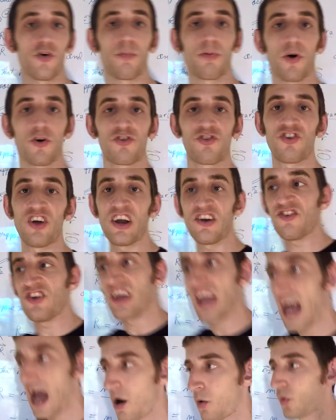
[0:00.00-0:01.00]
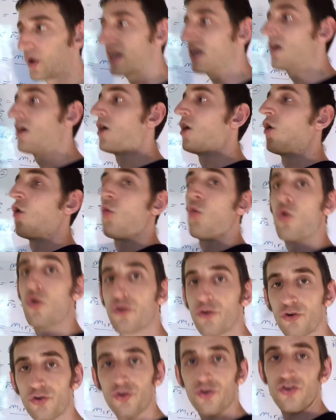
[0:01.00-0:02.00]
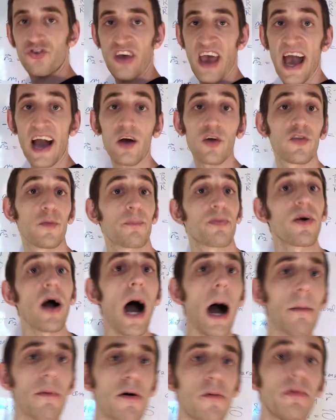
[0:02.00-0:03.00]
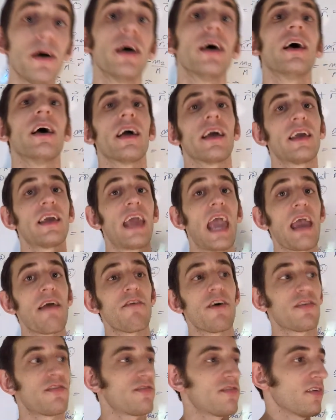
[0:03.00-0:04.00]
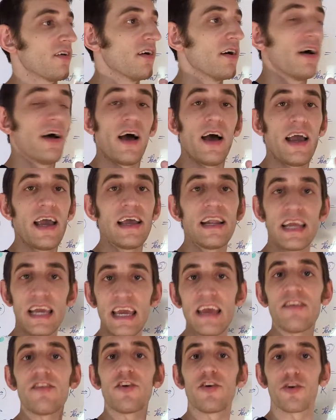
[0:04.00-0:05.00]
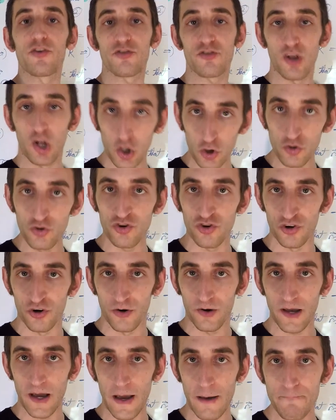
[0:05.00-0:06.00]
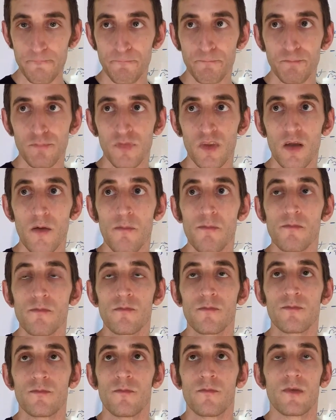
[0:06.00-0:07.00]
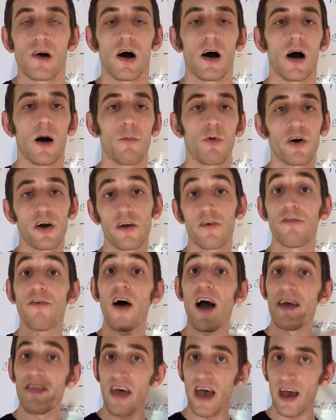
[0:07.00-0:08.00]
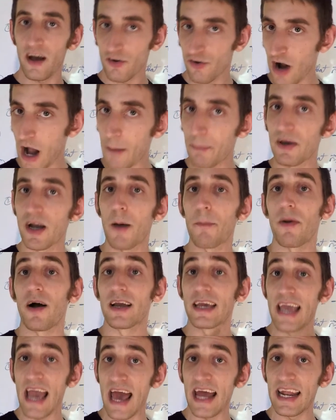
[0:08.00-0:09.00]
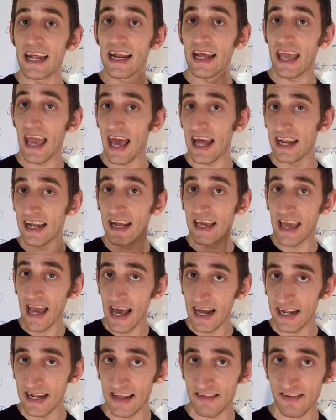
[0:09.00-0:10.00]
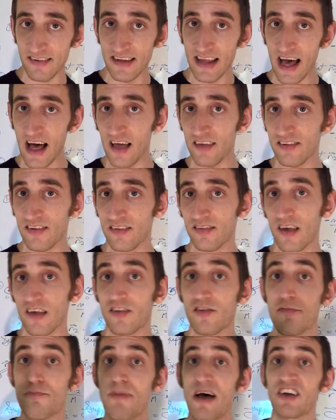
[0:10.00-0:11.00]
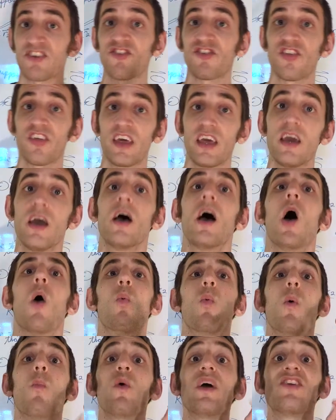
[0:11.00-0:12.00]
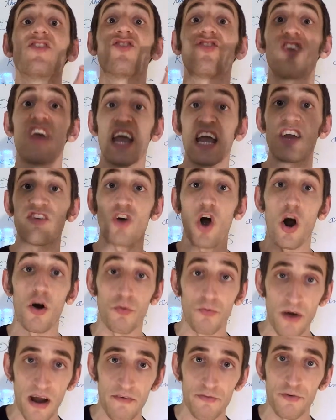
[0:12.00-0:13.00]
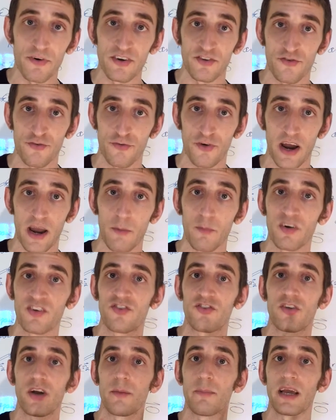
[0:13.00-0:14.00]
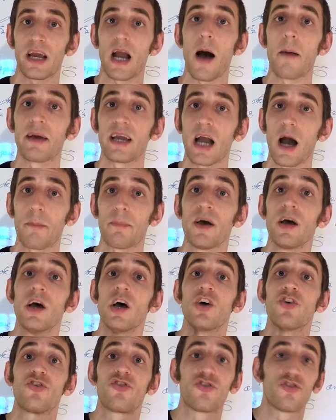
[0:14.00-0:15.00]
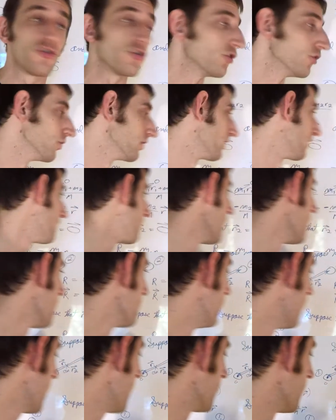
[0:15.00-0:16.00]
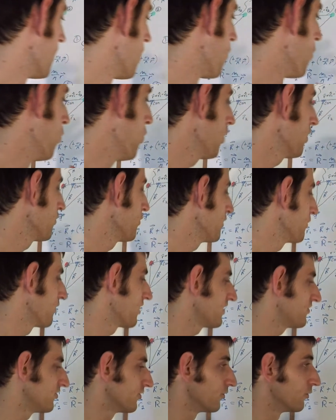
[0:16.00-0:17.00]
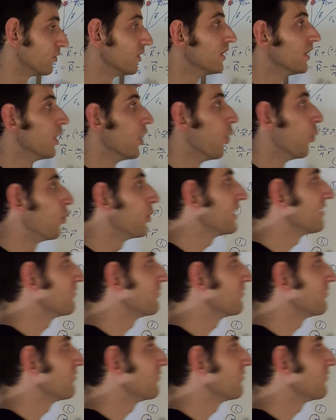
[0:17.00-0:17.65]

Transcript: approach, changing how we tackle the problem gave us an easier solution, okay? We're going to find that cropping up again and again and again in this analysis, especially when we change our reference frame, which is going to be coming up soon. But what do we want to do? We